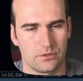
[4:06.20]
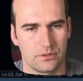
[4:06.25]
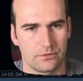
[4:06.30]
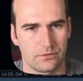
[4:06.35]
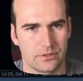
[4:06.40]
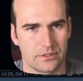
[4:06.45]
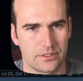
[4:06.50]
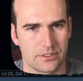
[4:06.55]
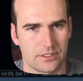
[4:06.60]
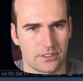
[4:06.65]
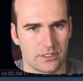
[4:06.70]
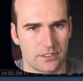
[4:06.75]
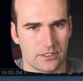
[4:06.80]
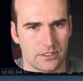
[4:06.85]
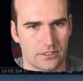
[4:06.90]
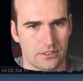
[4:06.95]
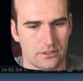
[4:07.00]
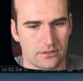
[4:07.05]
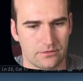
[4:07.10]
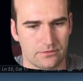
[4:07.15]
we would say
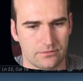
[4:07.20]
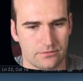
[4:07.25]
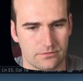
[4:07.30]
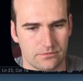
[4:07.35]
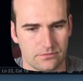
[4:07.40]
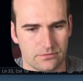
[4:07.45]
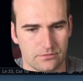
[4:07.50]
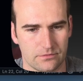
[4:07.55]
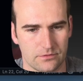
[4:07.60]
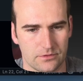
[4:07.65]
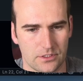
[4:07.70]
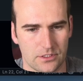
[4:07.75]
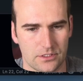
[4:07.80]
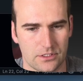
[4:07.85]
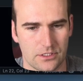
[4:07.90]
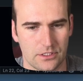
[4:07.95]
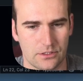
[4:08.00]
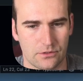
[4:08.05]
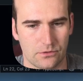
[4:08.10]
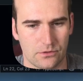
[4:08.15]

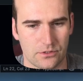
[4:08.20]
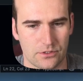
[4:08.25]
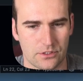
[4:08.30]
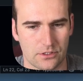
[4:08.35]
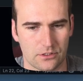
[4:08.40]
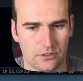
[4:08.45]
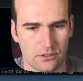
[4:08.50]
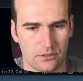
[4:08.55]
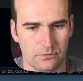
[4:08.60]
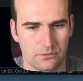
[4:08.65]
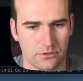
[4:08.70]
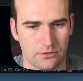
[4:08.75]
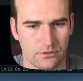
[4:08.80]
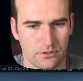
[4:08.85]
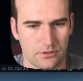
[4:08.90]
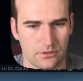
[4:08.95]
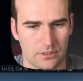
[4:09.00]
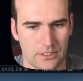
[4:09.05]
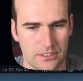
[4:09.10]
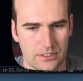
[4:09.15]
this equals the global
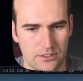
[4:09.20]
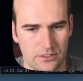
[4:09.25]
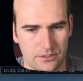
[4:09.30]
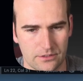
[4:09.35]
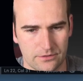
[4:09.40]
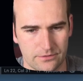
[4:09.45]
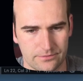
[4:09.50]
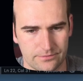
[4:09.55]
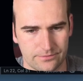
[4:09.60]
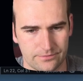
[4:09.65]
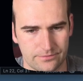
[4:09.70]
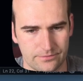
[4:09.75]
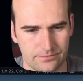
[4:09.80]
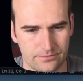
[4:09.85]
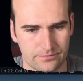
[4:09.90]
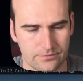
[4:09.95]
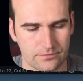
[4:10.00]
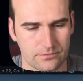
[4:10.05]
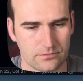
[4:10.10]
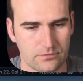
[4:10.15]
request,
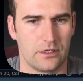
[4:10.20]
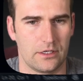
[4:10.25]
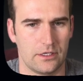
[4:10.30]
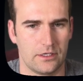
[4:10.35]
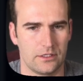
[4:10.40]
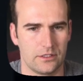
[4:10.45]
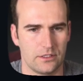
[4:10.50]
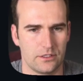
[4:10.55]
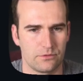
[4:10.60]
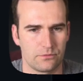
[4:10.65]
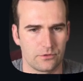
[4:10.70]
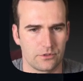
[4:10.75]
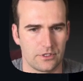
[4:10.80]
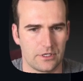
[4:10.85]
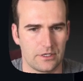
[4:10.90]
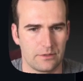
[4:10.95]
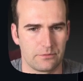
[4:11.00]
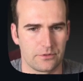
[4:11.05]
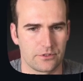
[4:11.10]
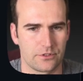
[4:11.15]
and then
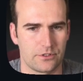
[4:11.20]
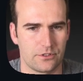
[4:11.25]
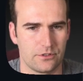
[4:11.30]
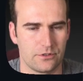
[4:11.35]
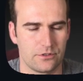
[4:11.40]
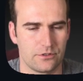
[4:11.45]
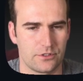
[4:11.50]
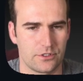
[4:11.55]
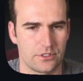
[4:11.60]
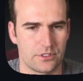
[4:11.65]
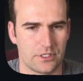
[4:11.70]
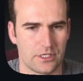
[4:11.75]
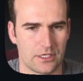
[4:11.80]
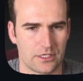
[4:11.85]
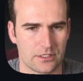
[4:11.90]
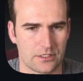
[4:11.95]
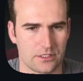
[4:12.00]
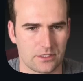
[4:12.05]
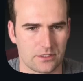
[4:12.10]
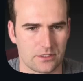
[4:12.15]
we're able to just
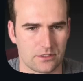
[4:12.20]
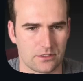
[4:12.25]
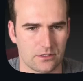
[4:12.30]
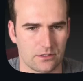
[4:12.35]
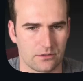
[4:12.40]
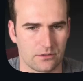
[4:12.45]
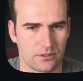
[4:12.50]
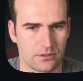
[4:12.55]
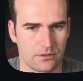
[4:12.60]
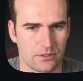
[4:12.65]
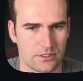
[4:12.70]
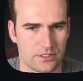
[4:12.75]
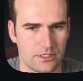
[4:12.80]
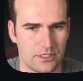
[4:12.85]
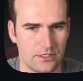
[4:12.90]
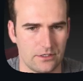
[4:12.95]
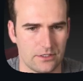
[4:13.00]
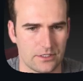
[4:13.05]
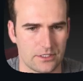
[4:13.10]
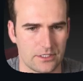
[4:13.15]
access our request
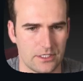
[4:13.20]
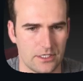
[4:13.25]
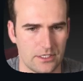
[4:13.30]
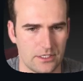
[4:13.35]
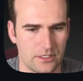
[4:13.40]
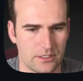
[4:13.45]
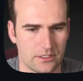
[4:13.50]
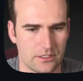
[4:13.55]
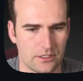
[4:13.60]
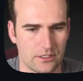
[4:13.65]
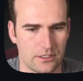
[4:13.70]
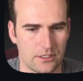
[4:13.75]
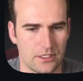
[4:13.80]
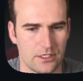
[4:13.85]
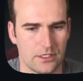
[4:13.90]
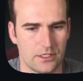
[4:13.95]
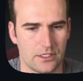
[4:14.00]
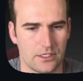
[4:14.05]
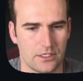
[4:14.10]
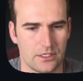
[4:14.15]
here and set it,
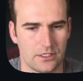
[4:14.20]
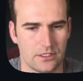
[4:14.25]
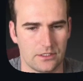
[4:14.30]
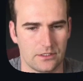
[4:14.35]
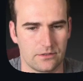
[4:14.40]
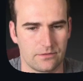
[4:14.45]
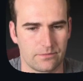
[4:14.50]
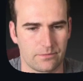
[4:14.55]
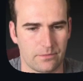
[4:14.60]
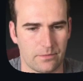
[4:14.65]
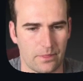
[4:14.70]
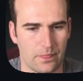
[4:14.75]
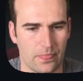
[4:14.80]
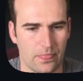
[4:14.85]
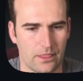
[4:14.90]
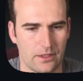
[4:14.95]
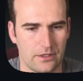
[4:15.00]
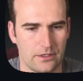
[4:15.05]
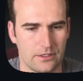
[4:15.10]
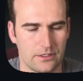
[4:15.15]
and then
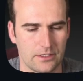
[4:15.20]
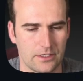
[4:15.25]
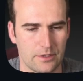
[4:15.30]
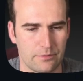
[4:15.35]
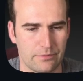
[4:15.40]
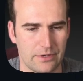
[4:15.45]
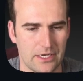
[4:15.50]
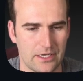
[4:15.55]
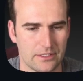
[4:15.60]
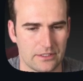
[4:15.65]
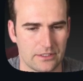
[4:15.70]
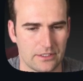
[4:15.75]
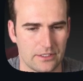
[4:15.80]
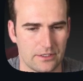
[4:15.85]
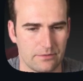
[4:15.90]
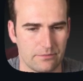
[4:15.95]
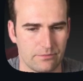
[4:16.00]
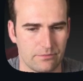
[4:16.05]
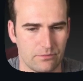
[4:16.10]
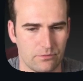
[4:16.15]
in
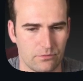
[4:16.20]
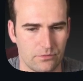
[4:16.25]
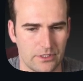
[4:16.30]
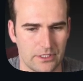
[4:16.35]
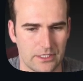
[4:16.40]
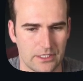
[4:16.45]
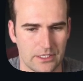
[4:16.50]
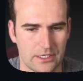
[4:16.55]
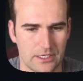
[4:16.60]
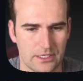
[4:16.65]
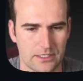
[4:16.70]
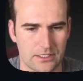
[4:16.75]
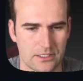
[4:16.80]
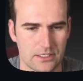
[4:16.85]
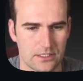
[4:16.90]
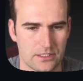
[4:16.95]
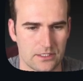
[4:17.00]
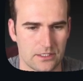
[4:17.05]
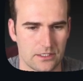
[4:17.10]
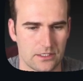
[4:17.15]
getPathName we can
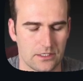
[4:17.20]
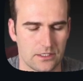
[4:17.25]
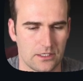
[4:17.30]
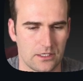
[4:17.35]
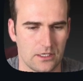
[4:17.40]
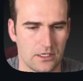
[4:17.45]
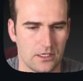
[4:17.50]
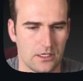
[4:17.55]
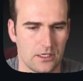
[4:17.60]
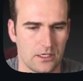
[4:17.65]
access it